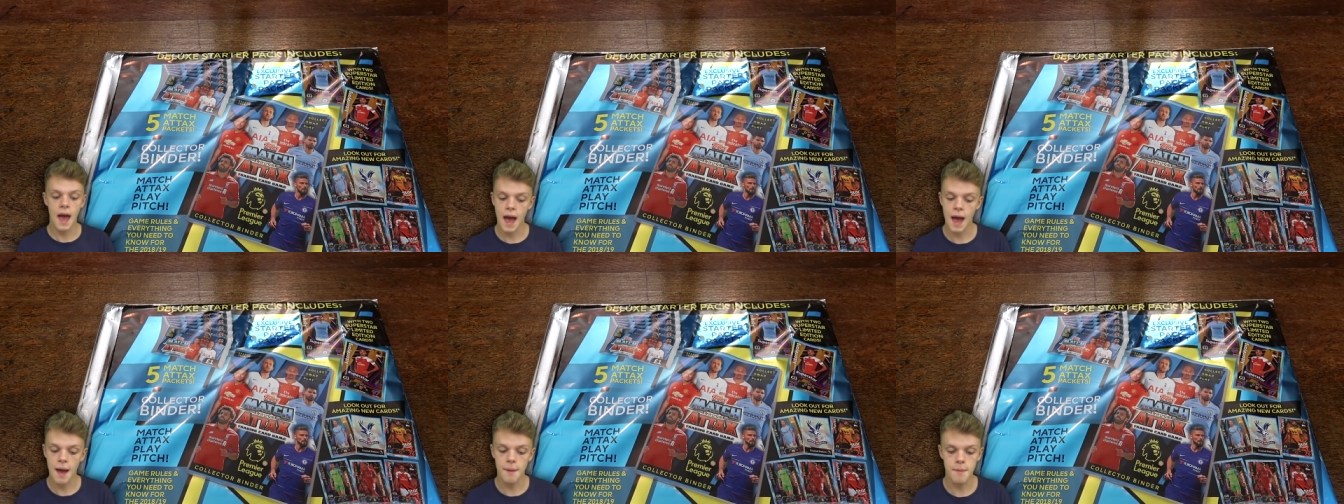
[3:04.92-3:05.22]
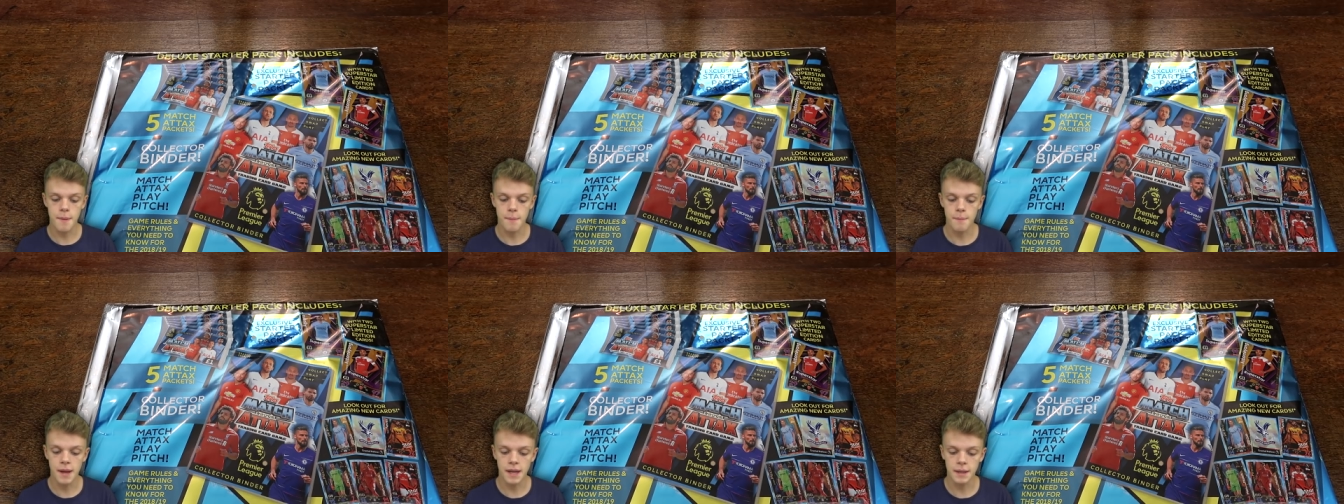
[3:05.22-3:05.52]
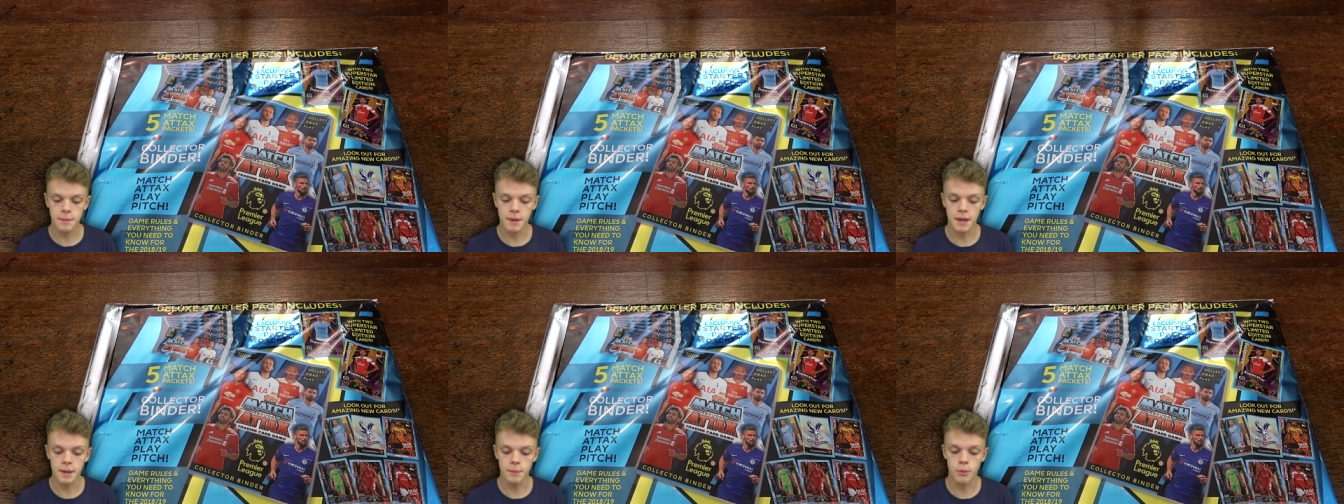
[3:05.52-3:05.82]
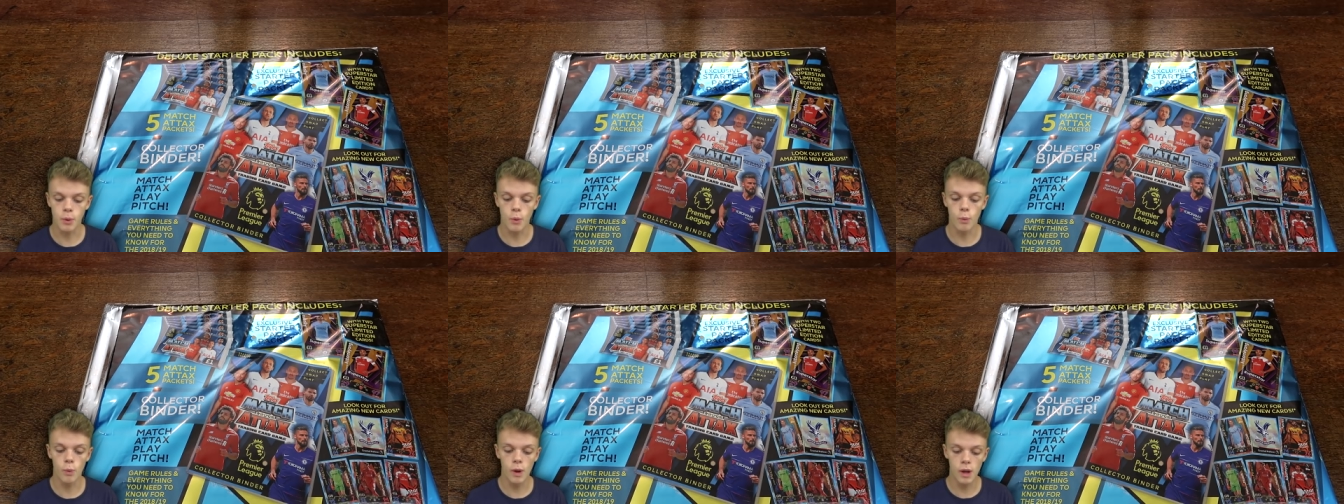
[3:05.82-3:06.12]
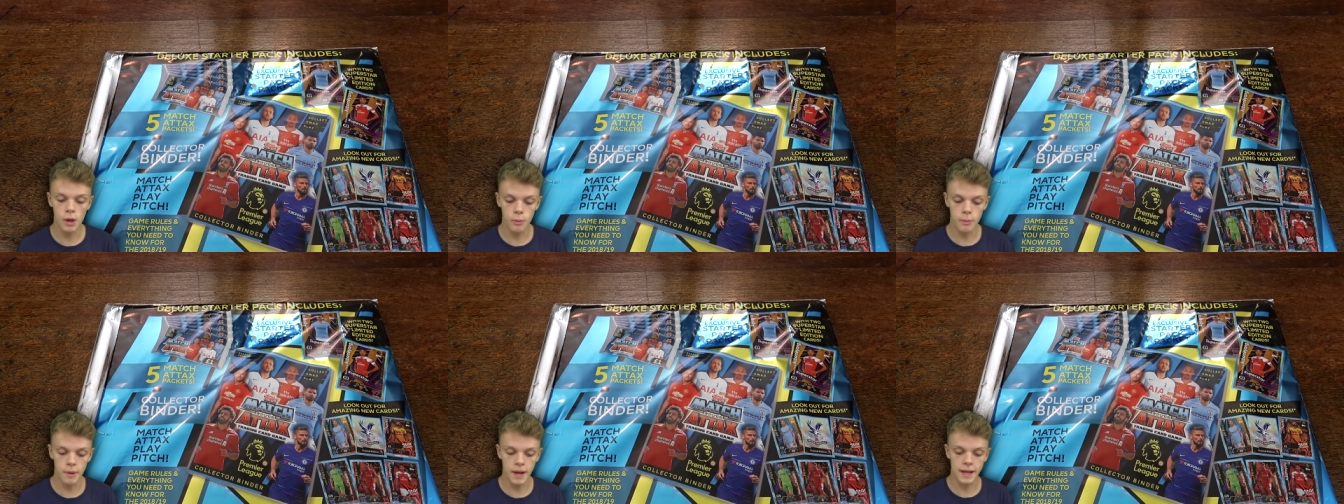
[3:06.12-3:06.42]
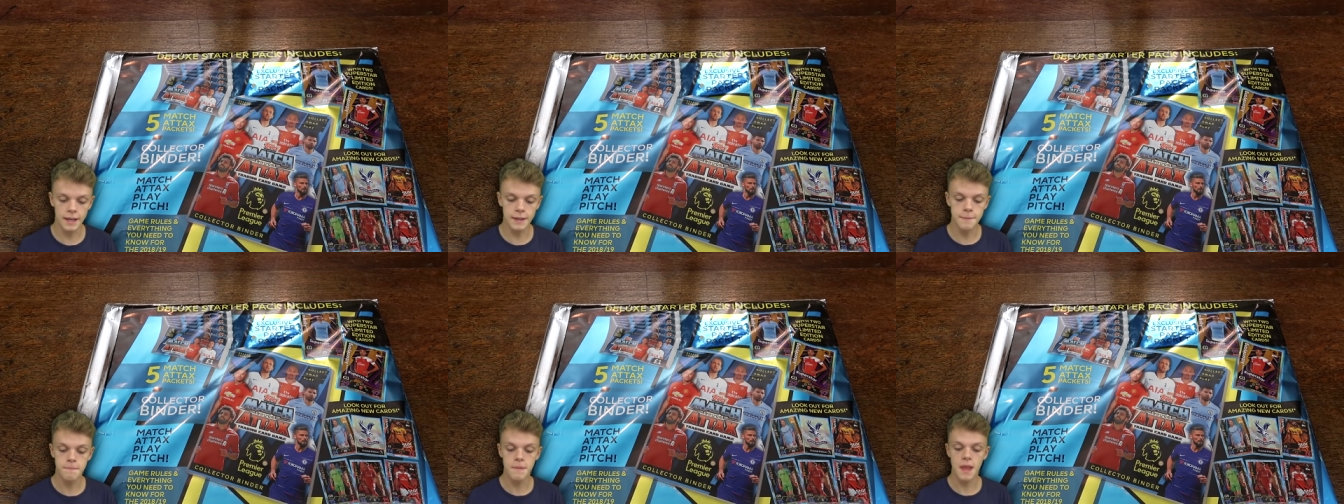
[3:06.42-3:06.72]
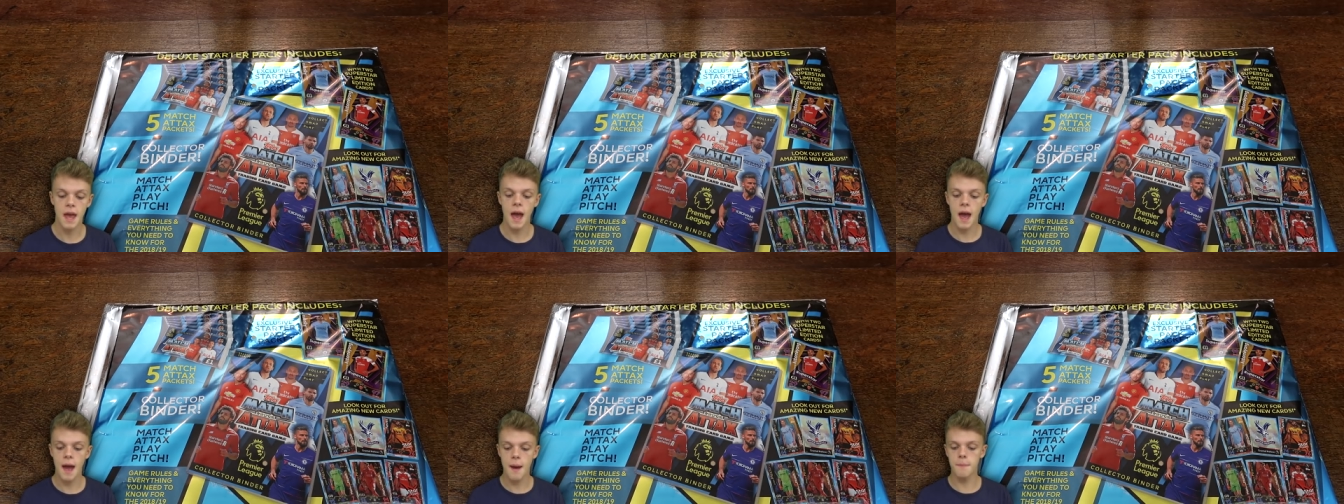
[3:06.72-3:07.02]
um, many people will be.
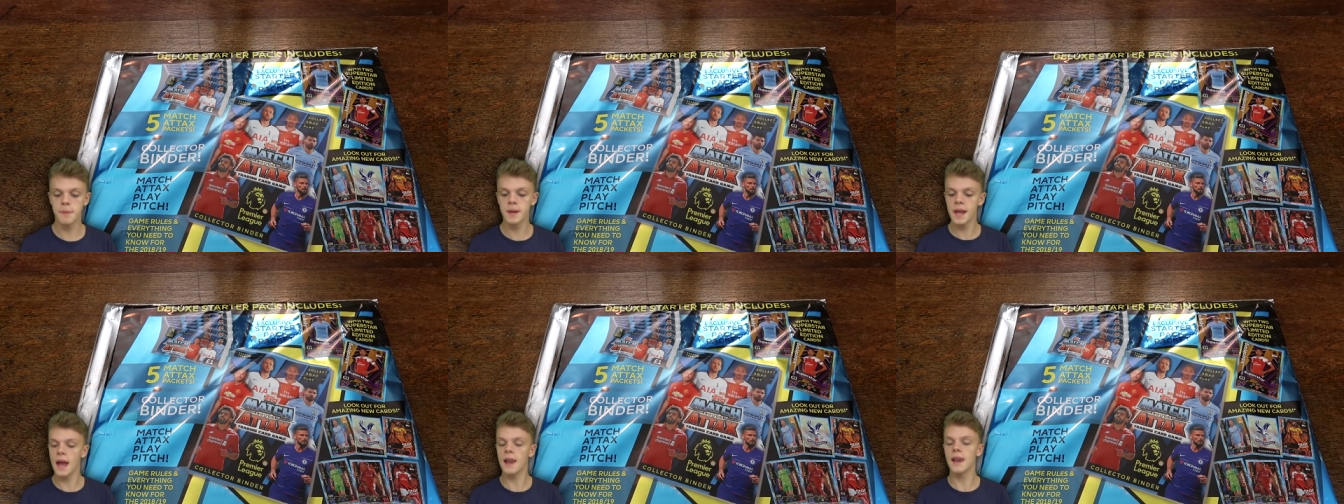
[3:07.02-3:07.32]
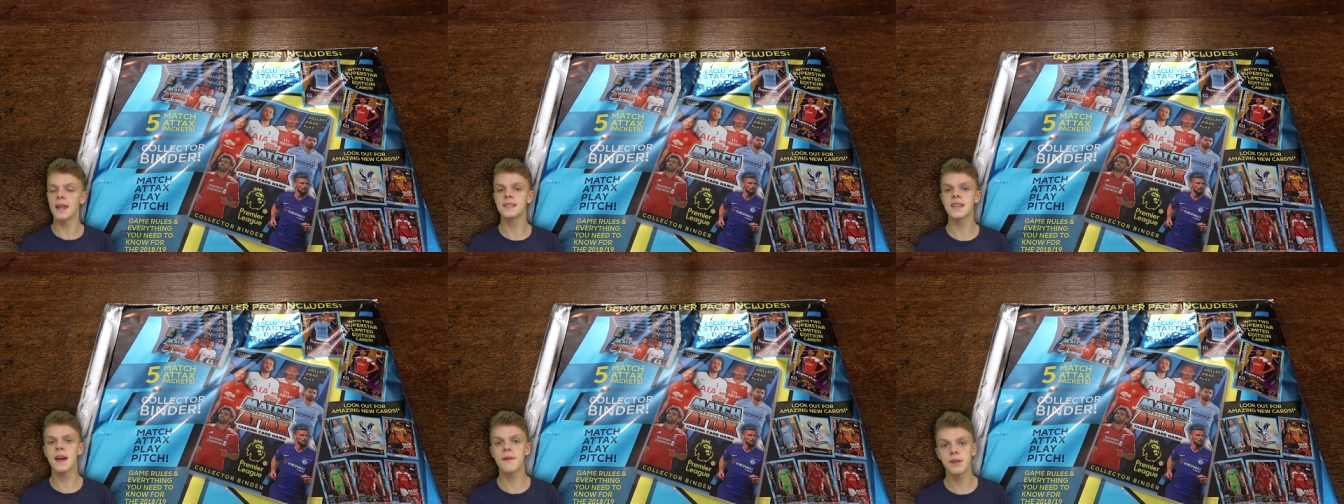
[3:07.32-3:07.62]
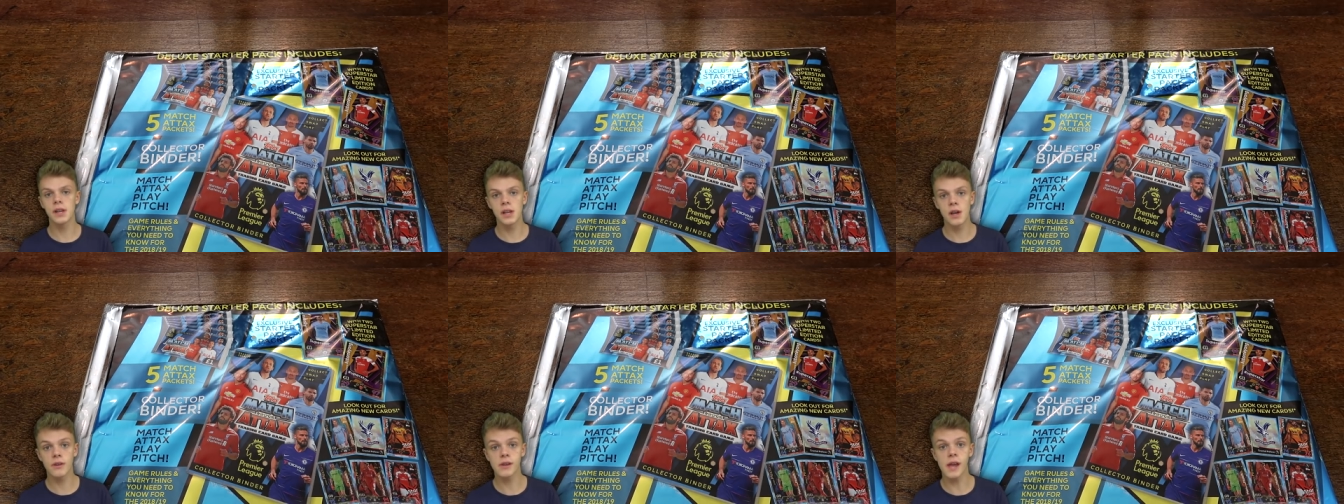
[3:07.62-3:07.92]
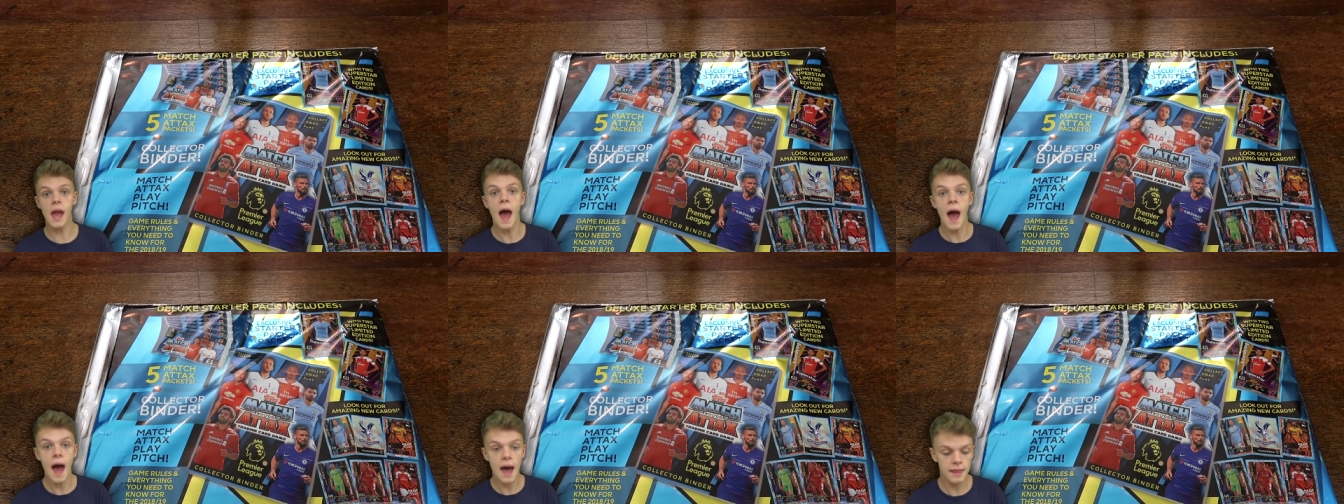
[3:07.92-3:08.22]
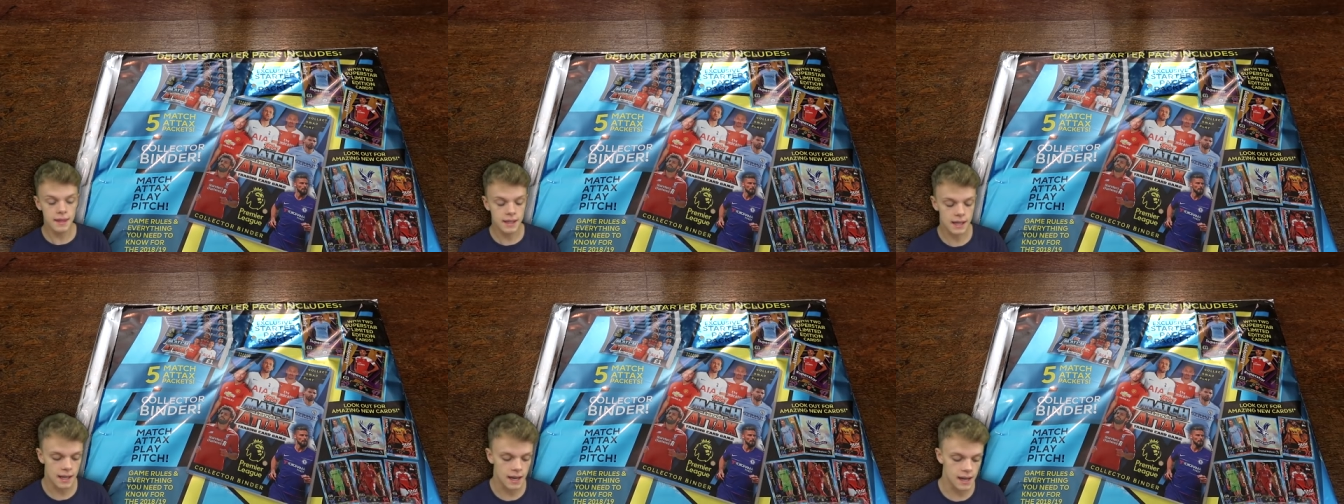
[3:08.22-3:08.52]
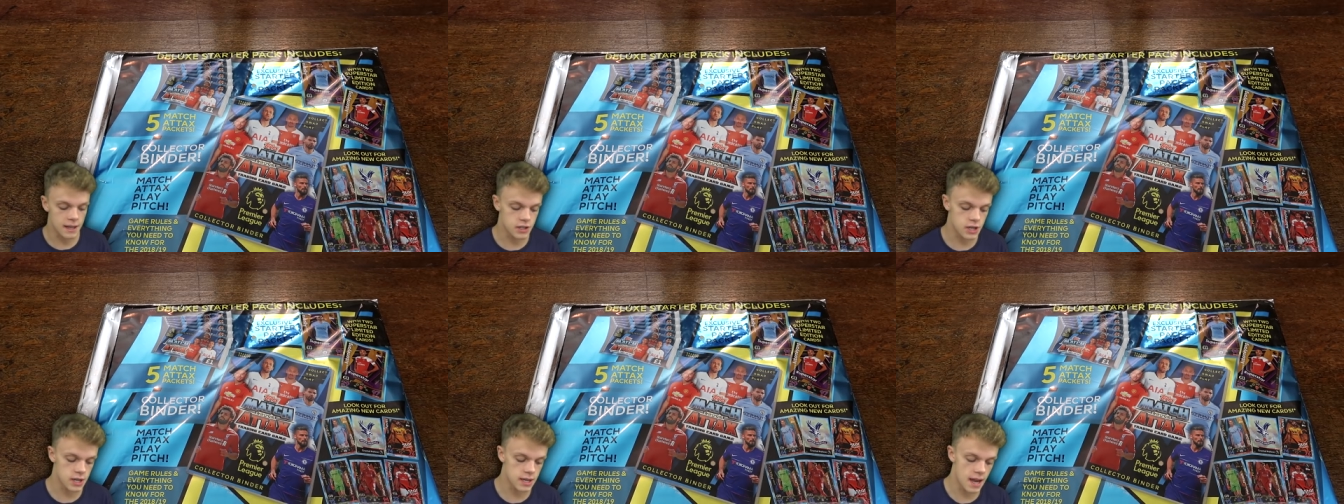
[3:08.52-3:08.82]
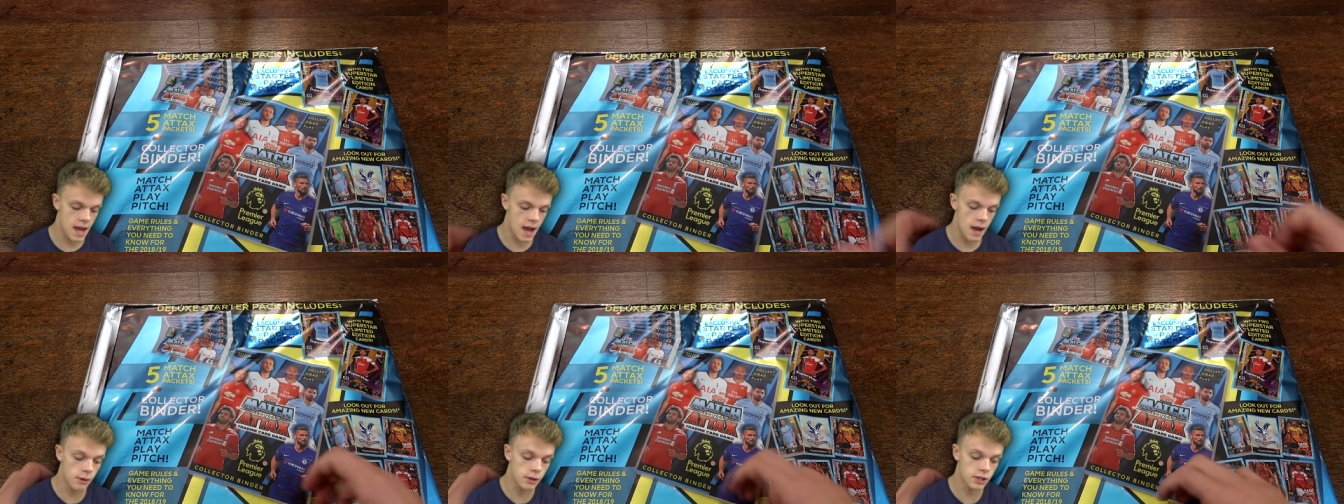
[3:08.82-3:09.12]
Um, but yeah, let's have a look at the collection
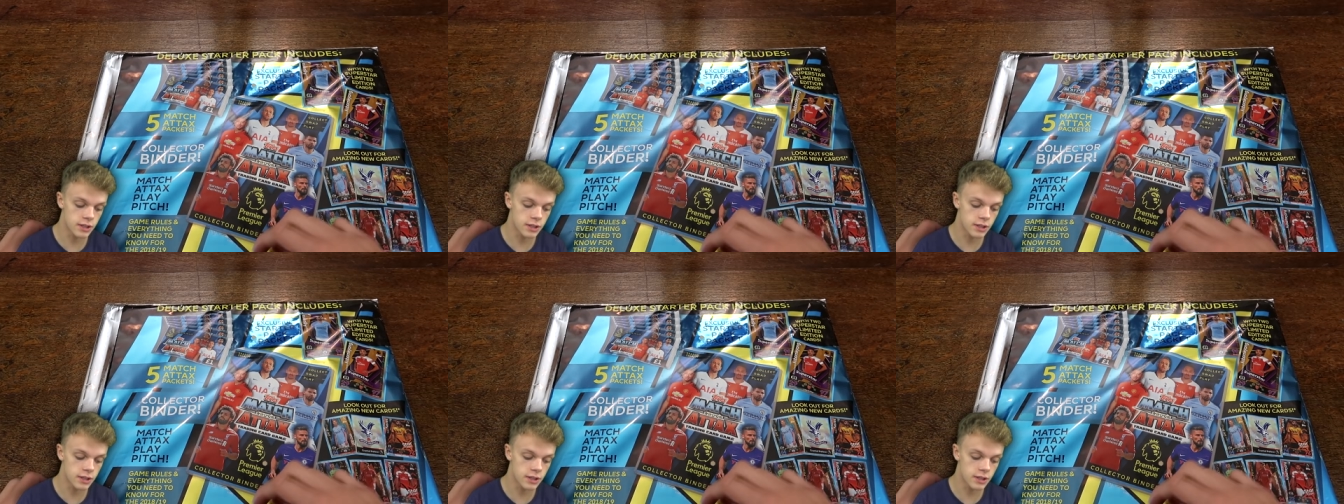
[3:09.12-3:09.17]
now,